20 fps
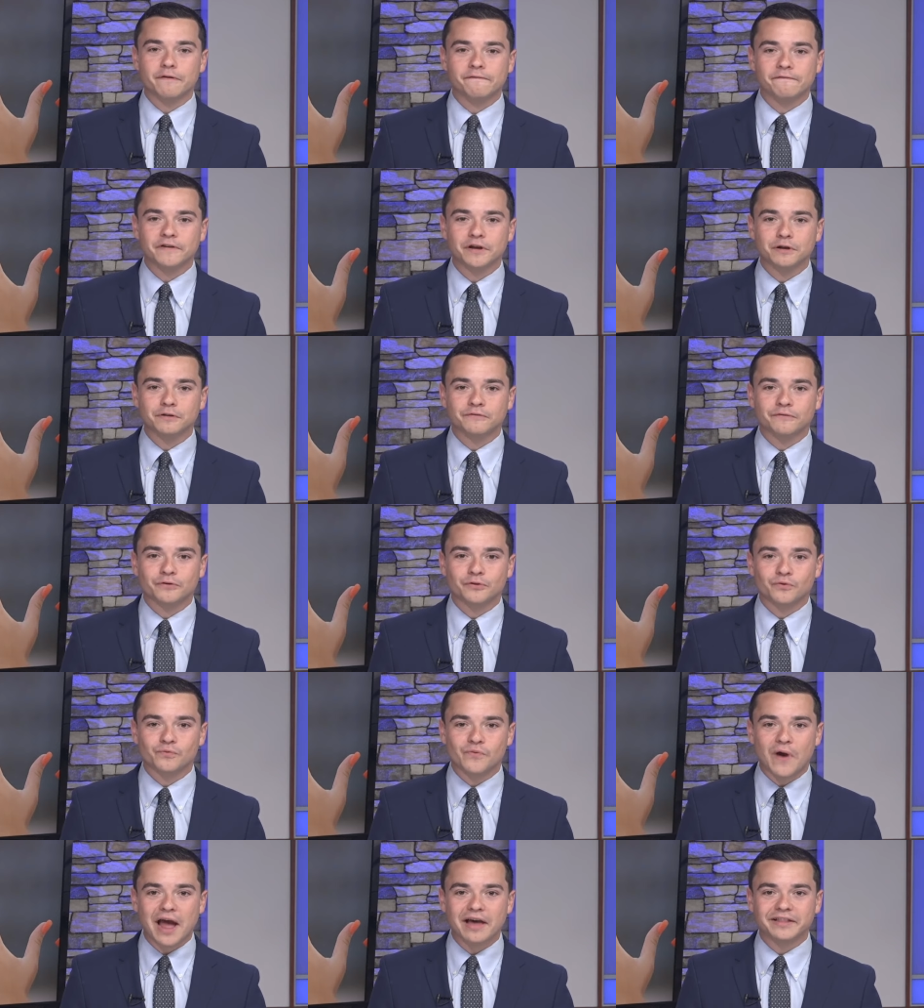Field for the
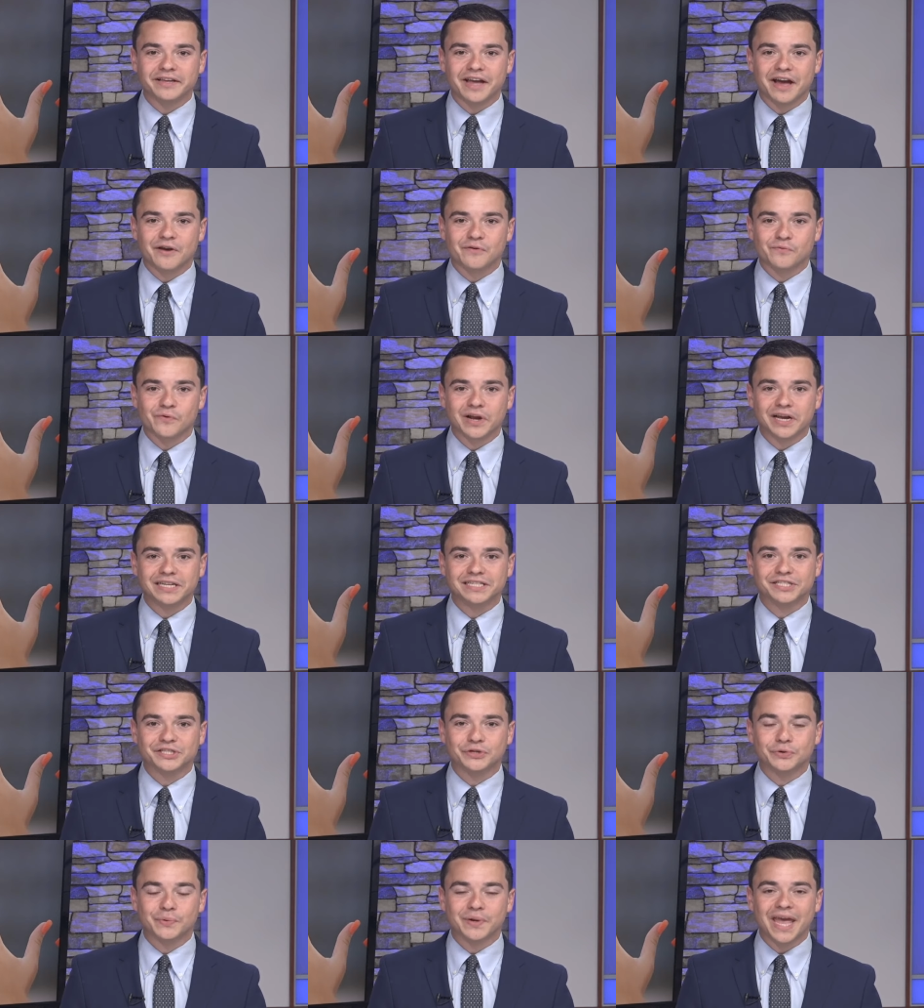Rally on Reeds
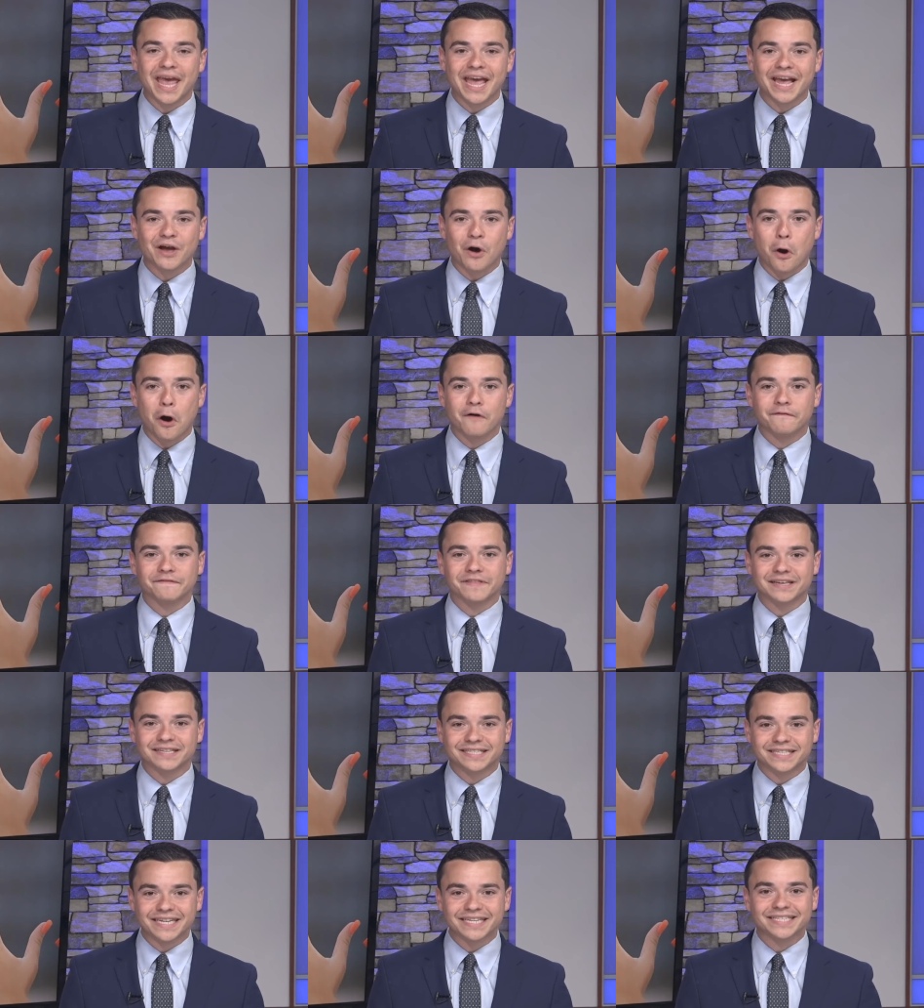to kick off the
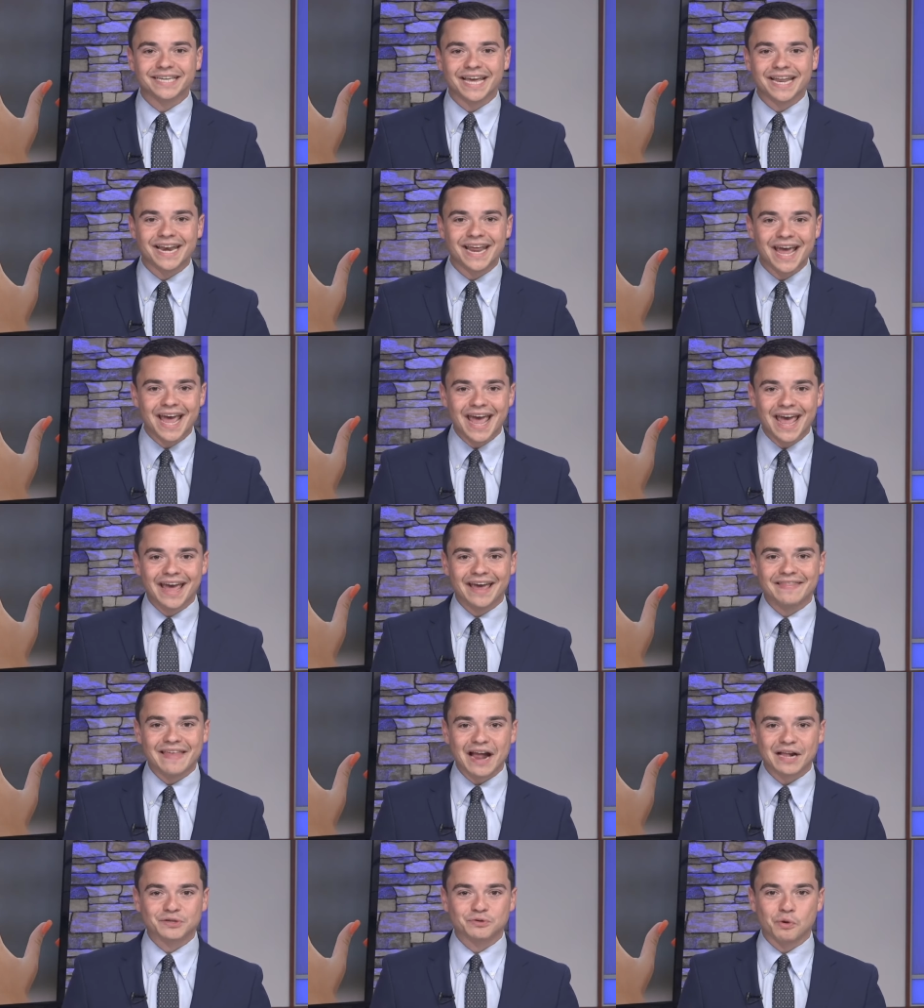season.
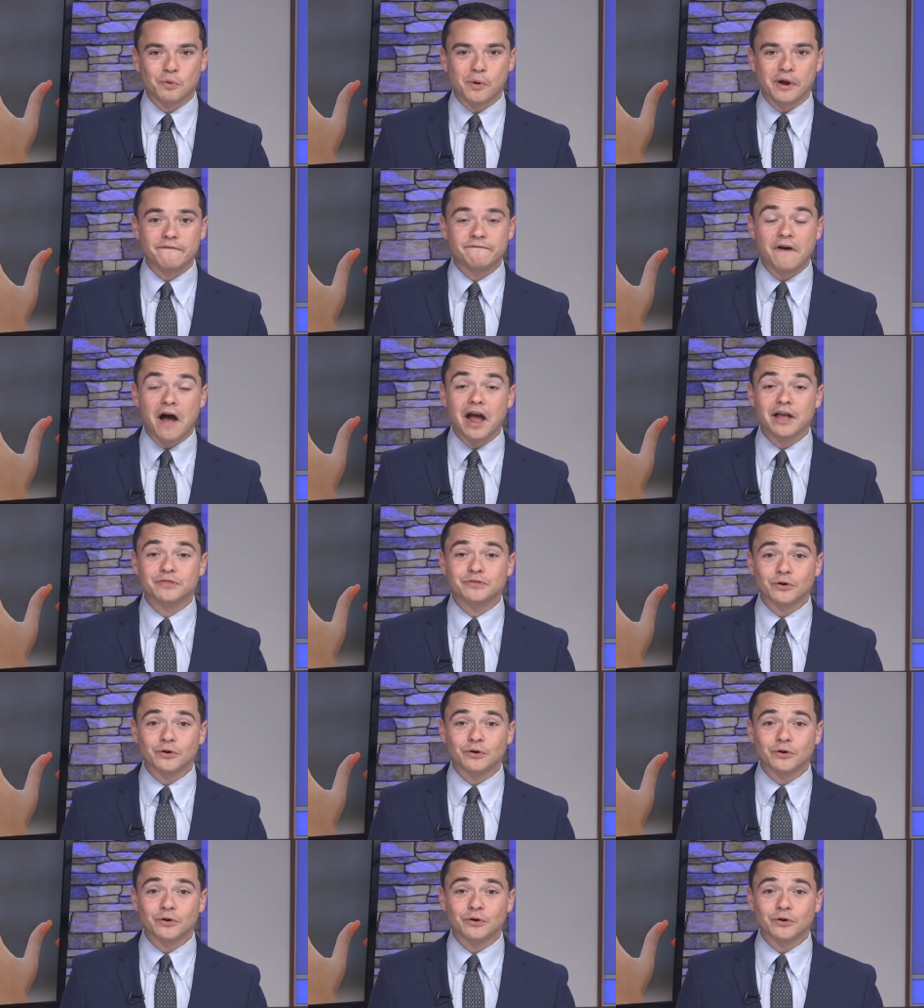And that's where we find